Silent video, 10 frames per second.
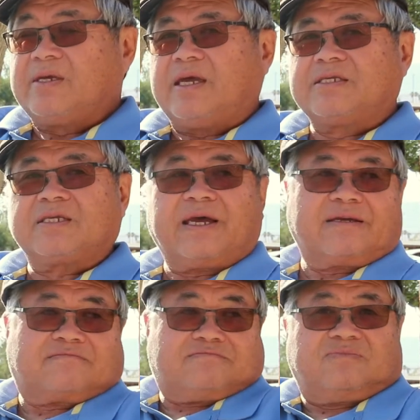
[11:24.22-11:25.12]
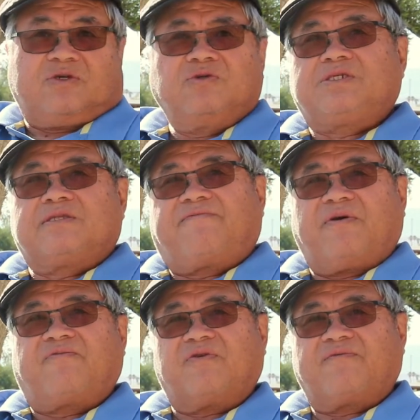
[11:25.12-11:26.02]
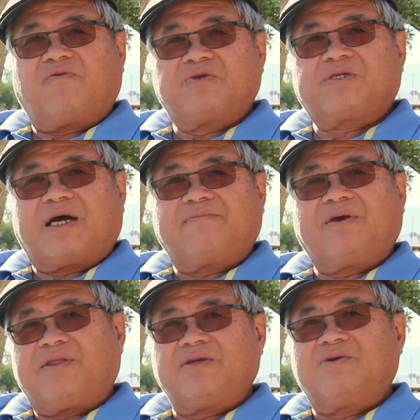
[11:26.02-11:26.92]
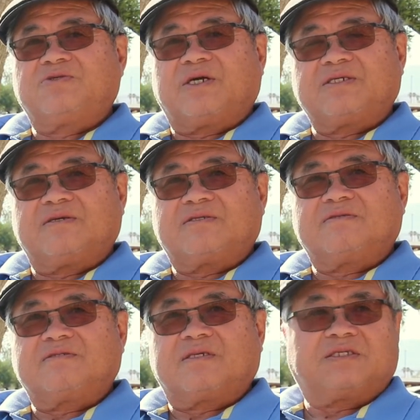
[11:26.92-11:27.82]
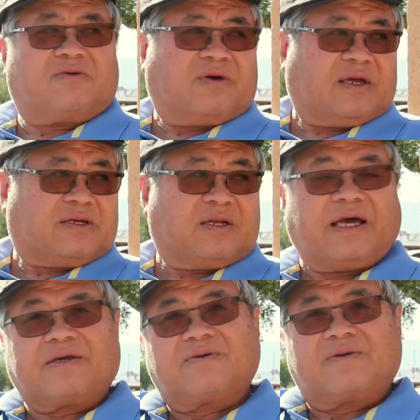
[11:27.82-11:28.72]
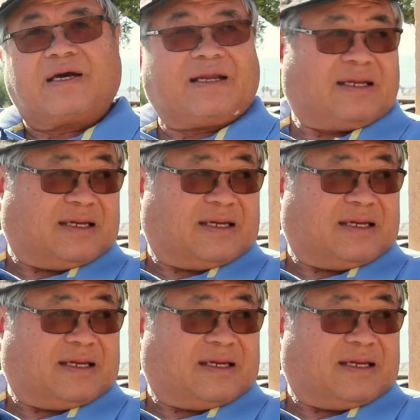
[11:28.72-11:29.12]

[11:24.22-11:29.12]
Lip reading: it's like you see the film for the first time, and then you judge it to see whether or not you like it or not.